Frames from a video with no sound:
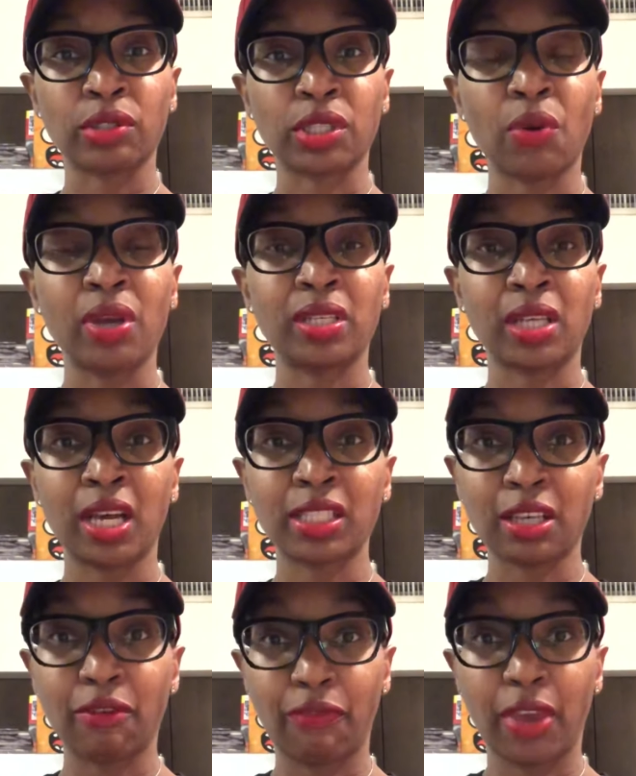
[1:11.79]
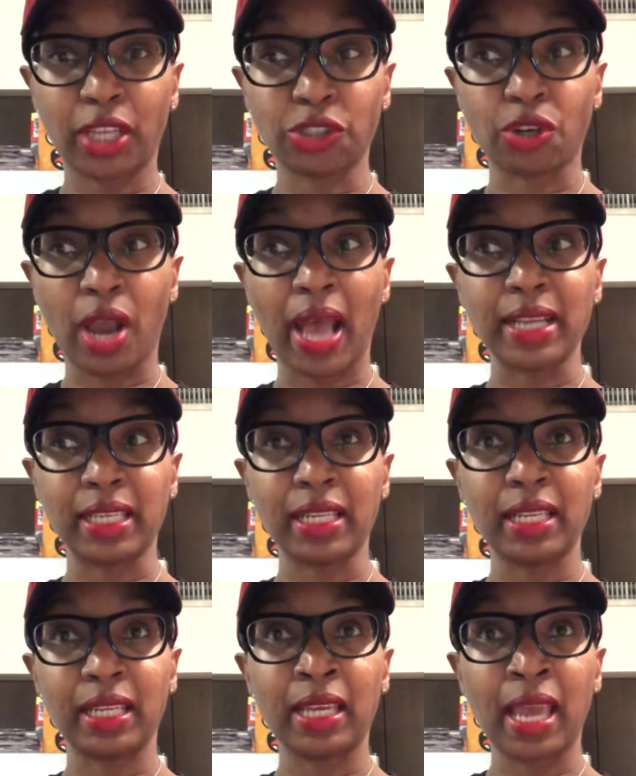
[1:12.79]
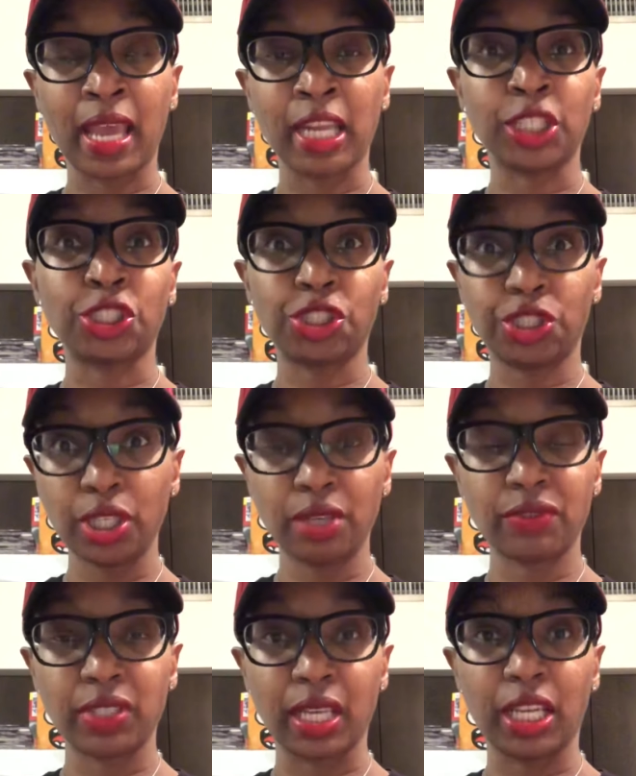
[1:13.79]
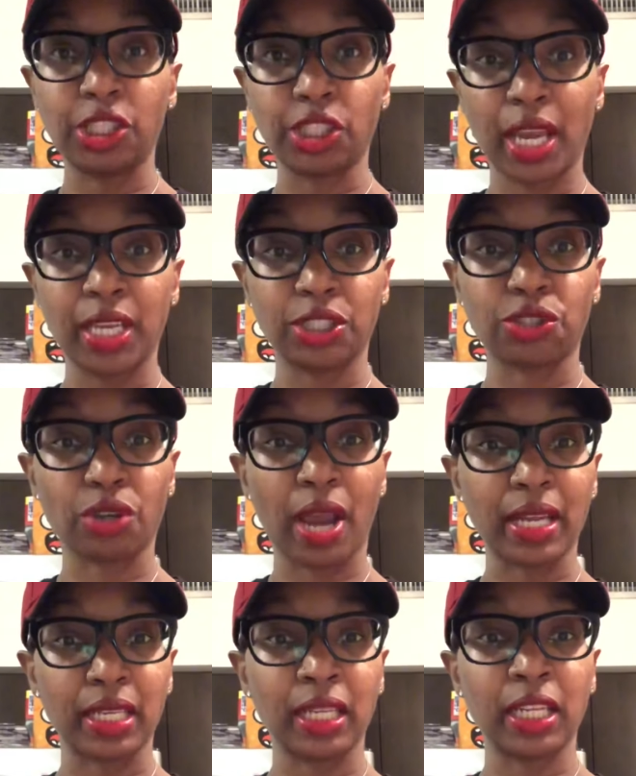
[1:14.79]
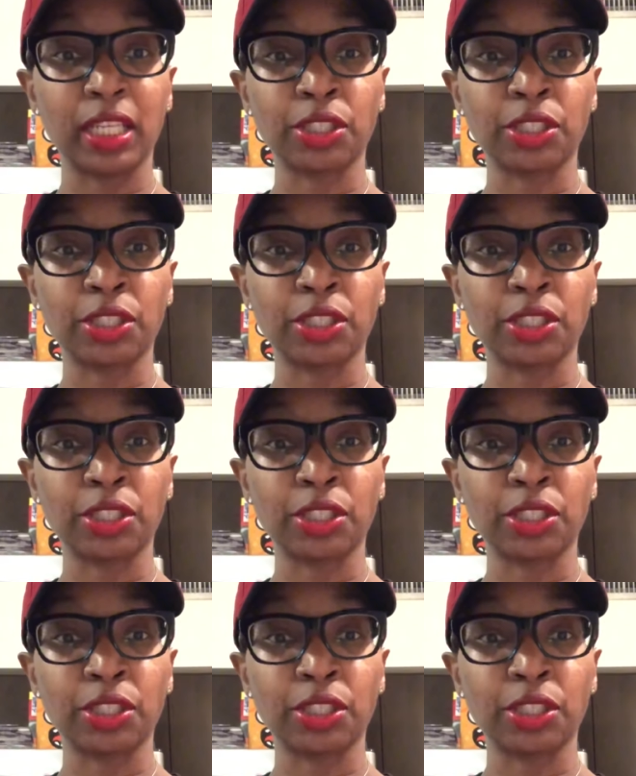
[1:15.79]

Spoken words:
So it does affect your identity, and it shifts and it changes your identity.